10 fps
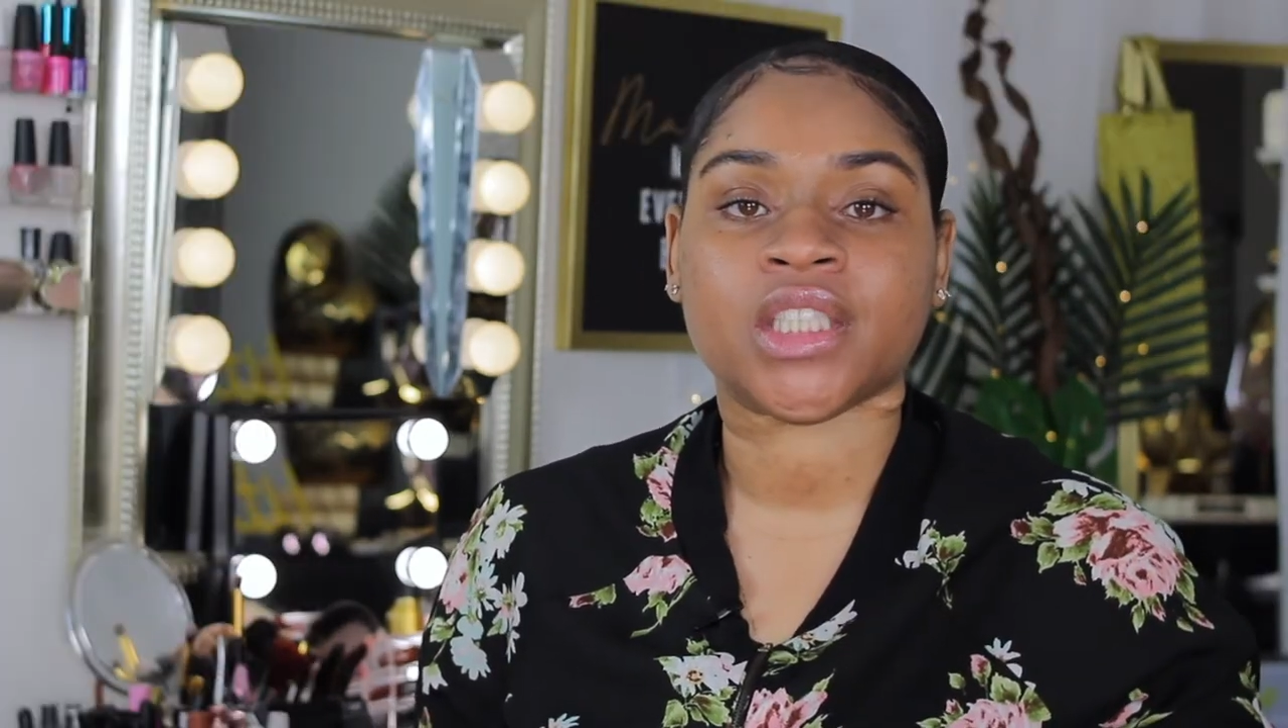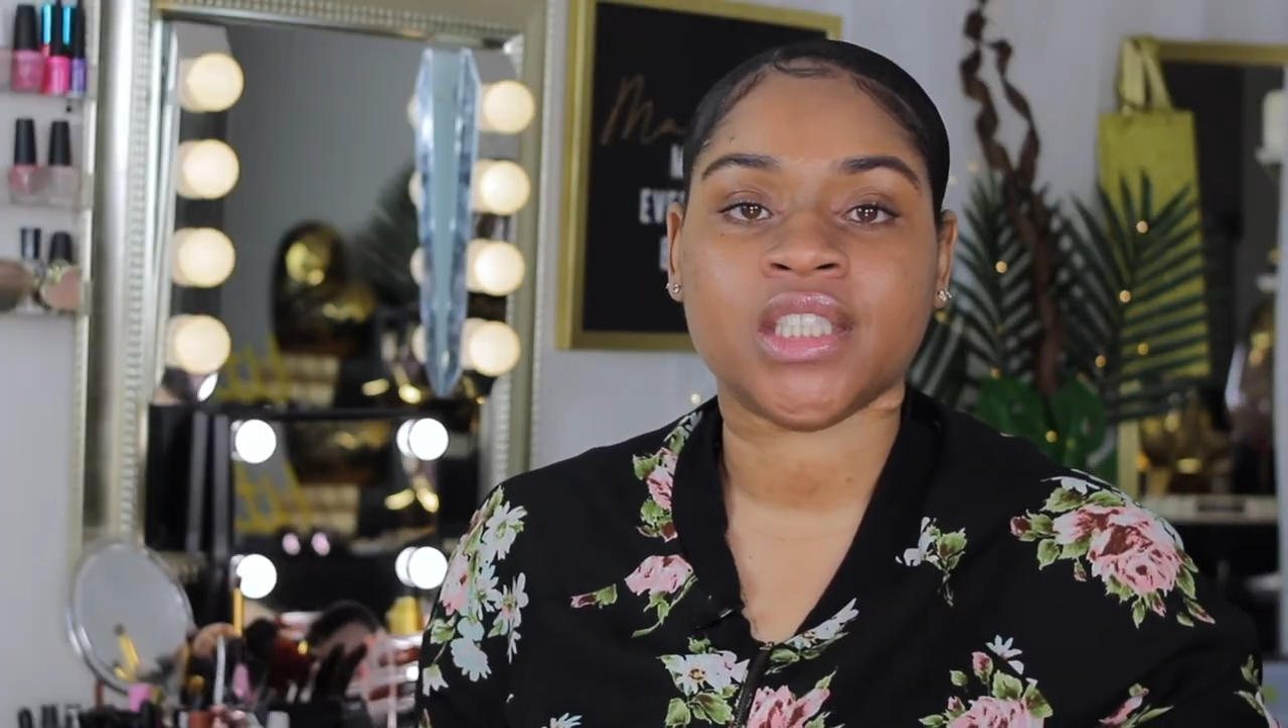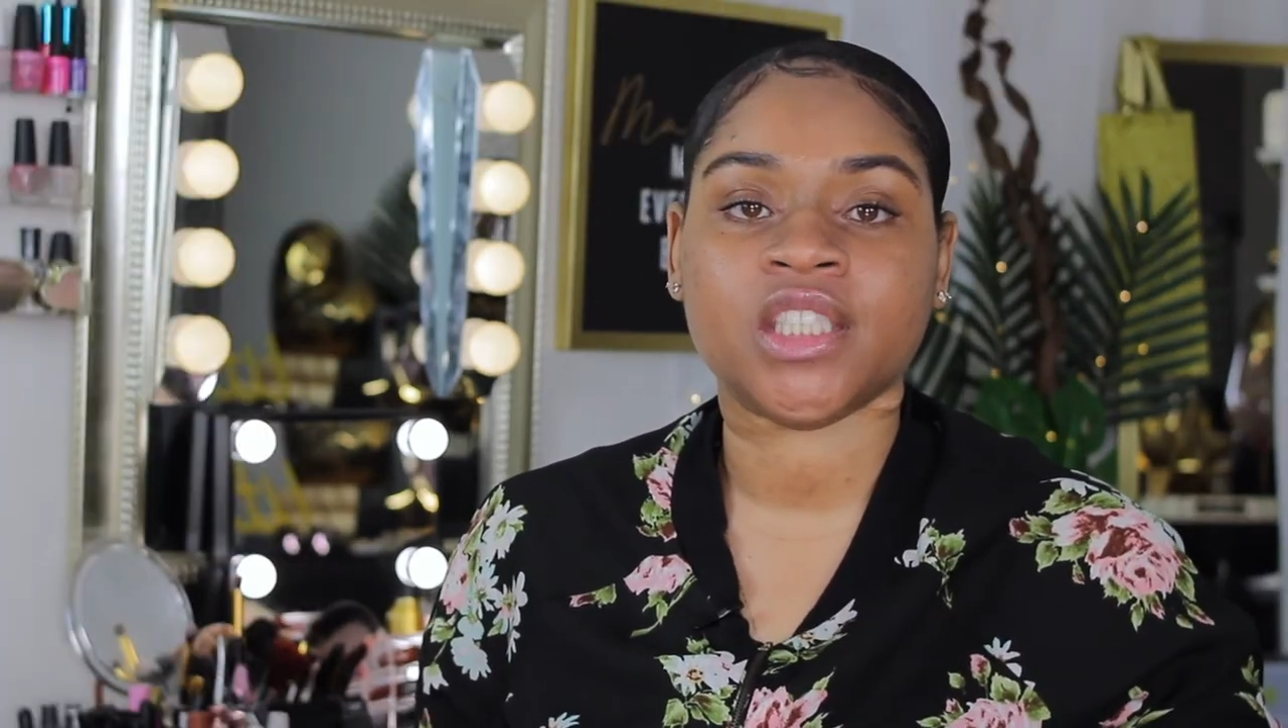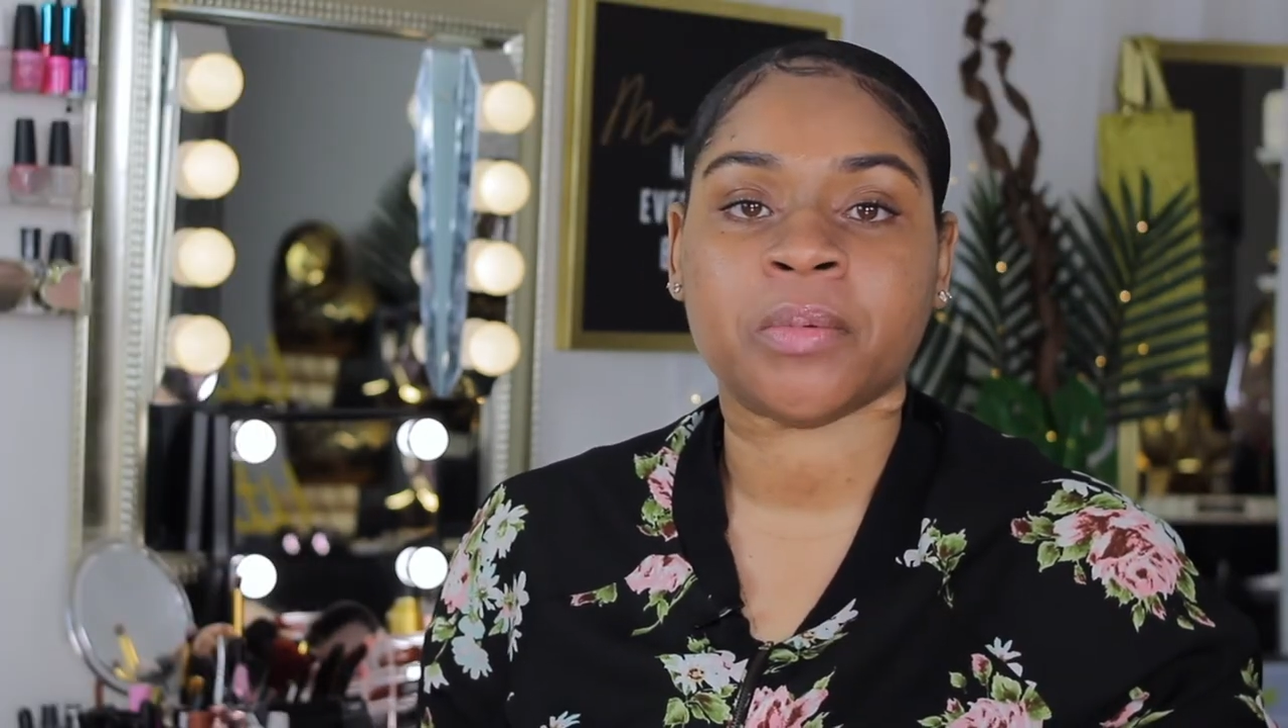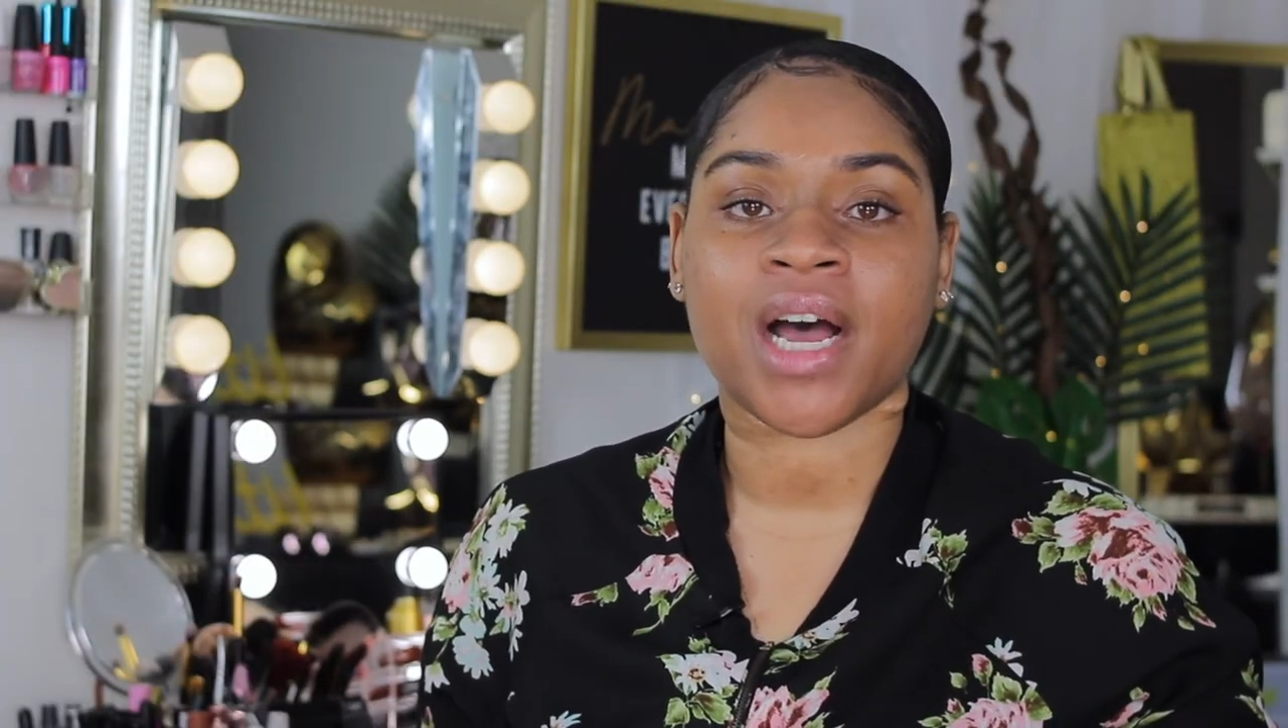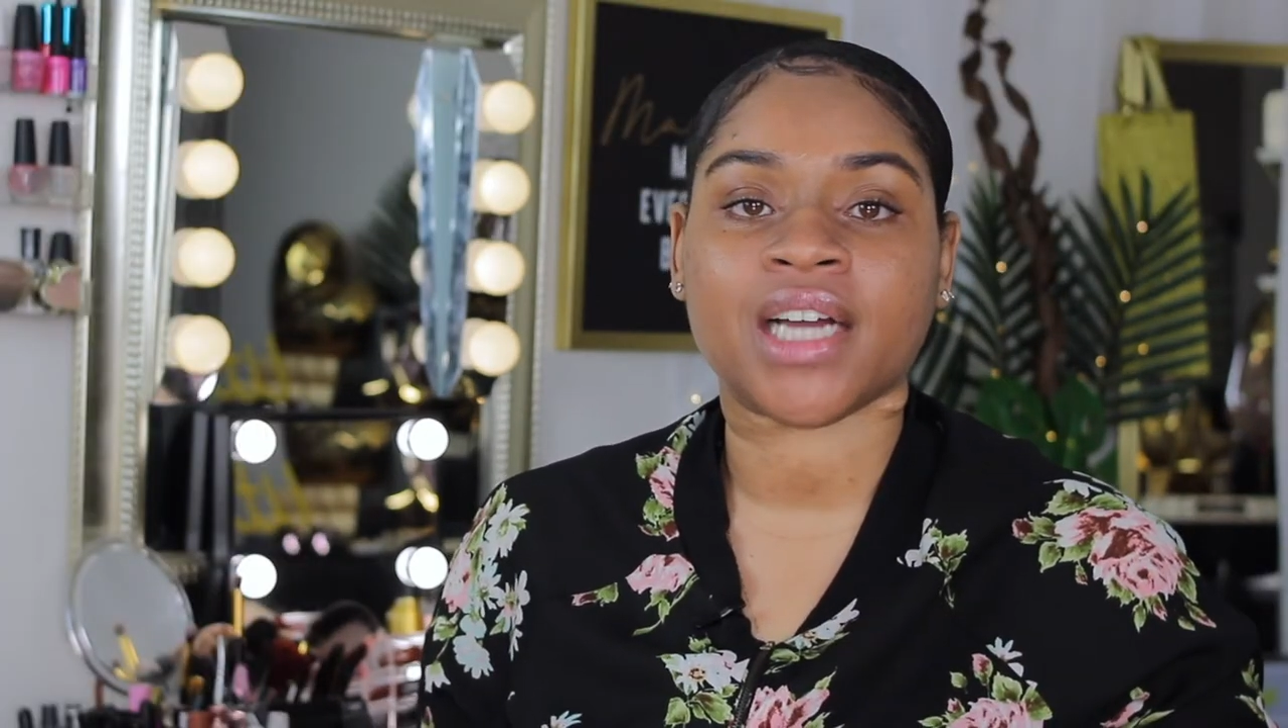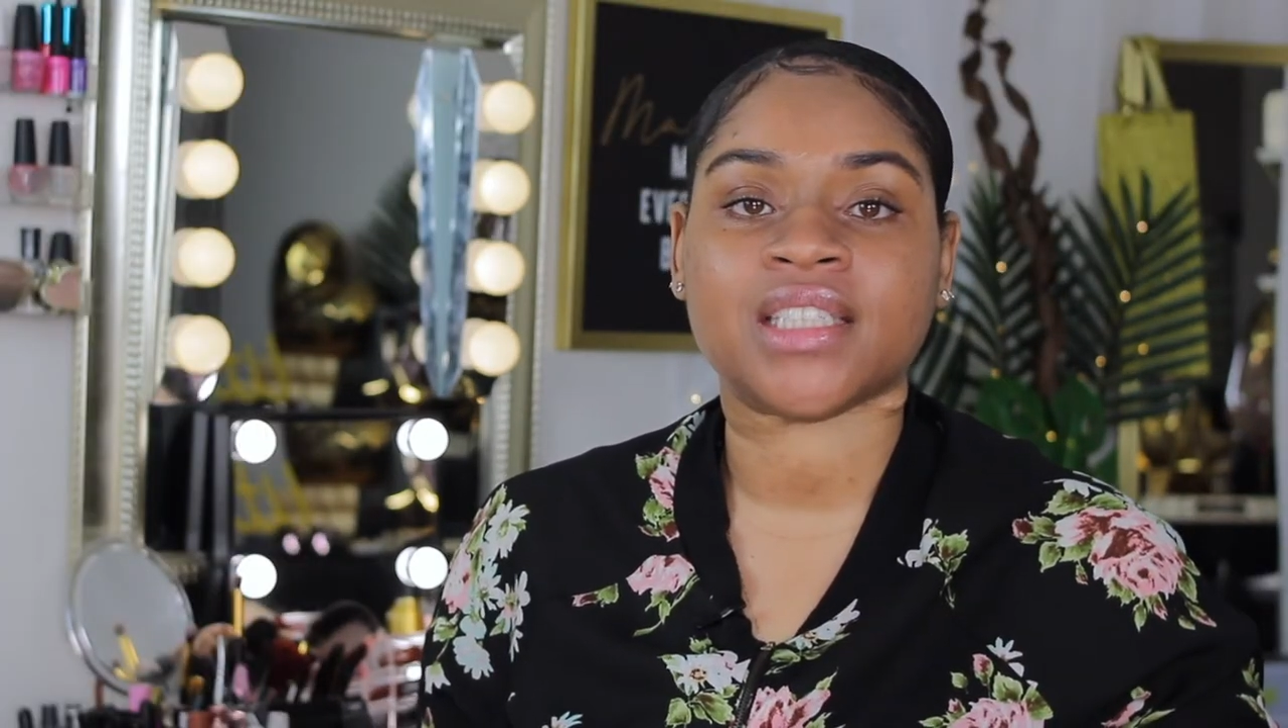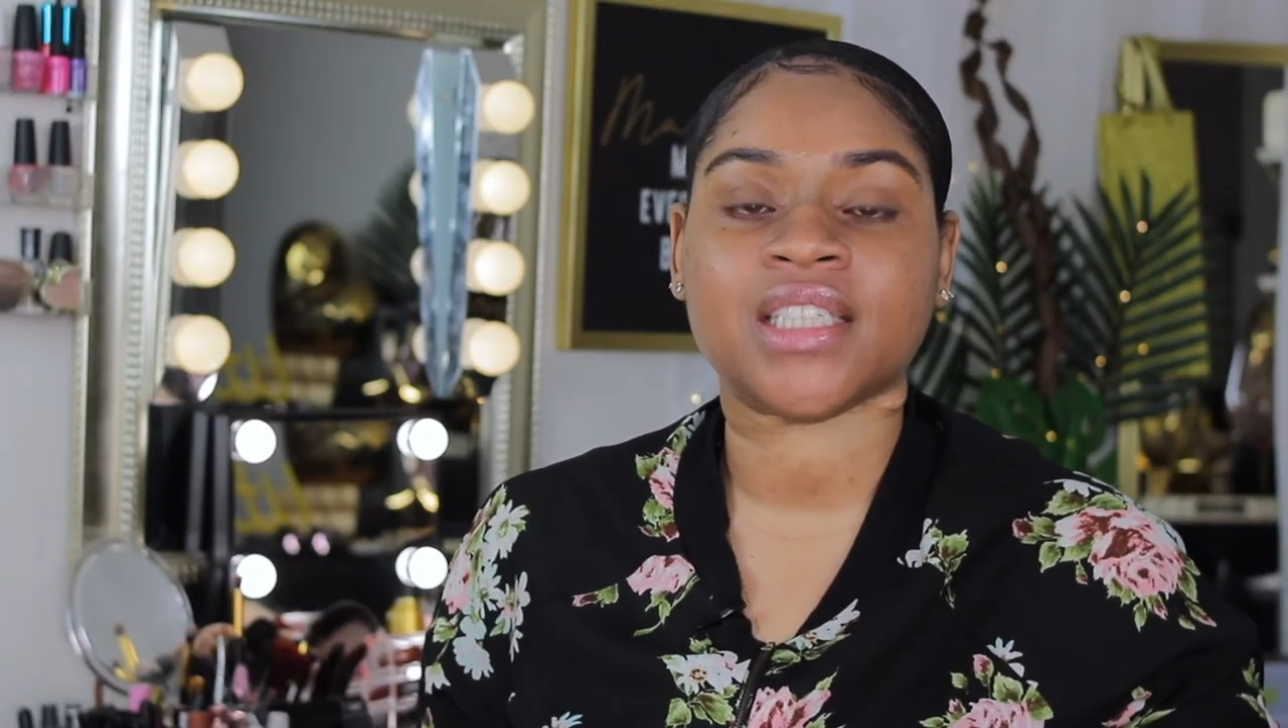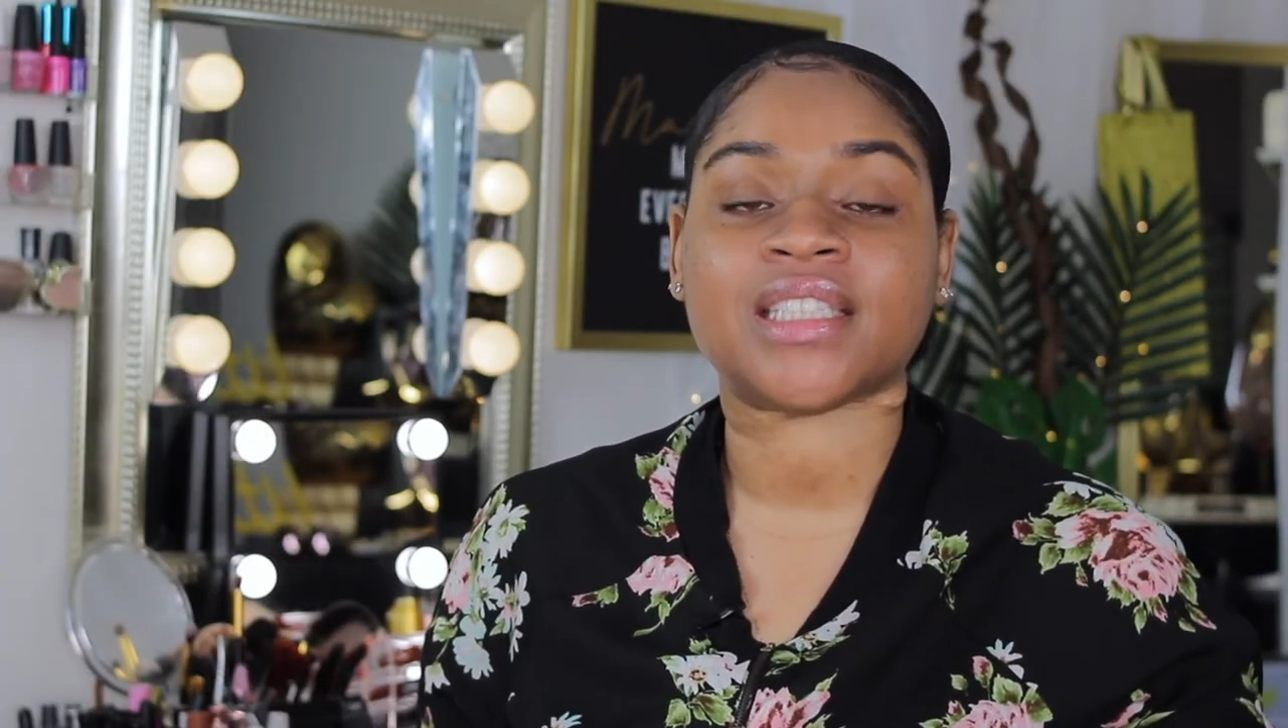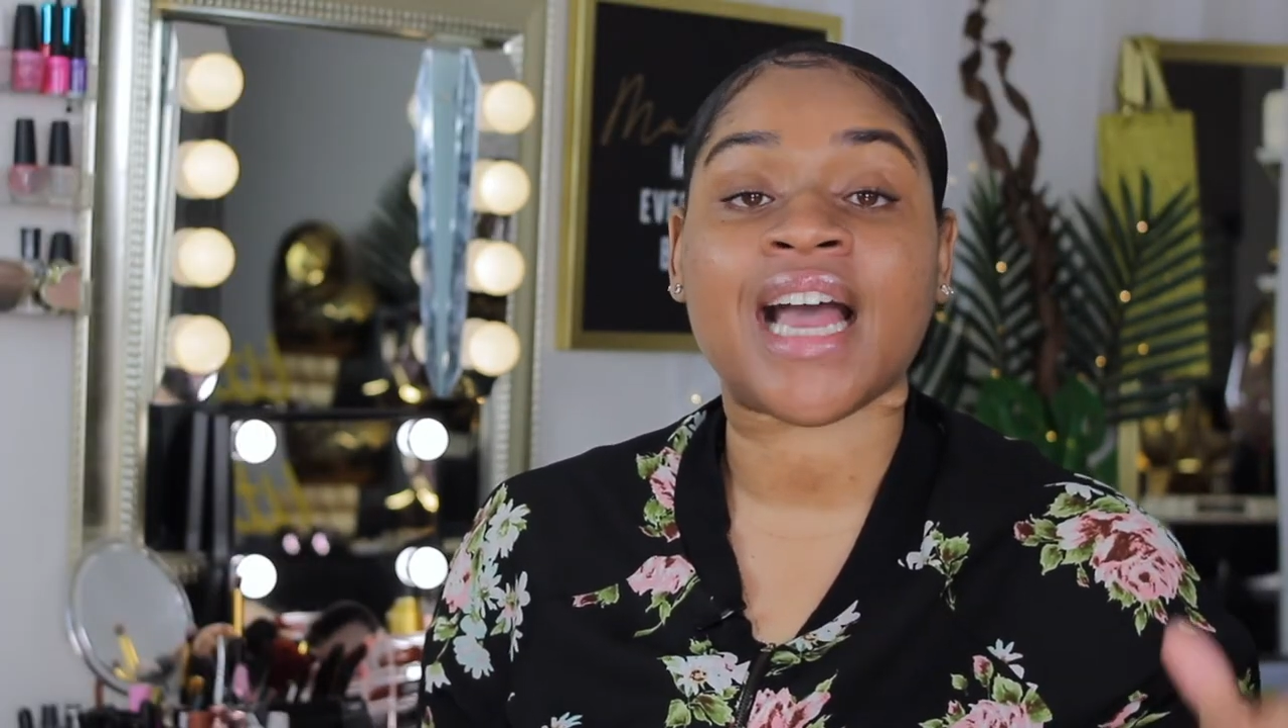these boxes